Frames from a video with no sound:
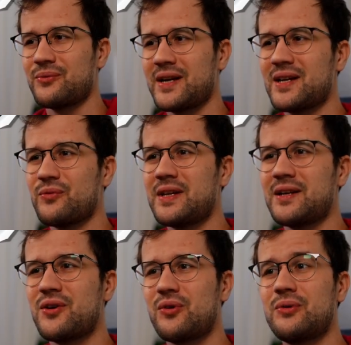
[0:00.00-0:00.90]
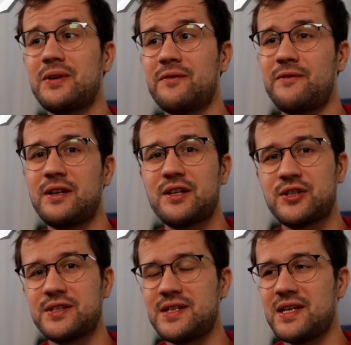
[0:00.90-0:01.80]
Right, and when the goroutine
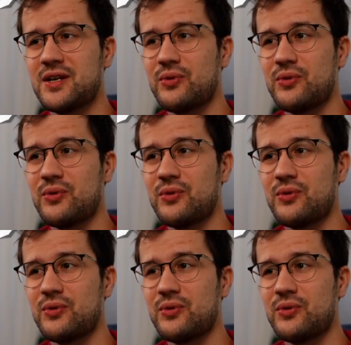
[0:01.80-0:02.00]
finishes here,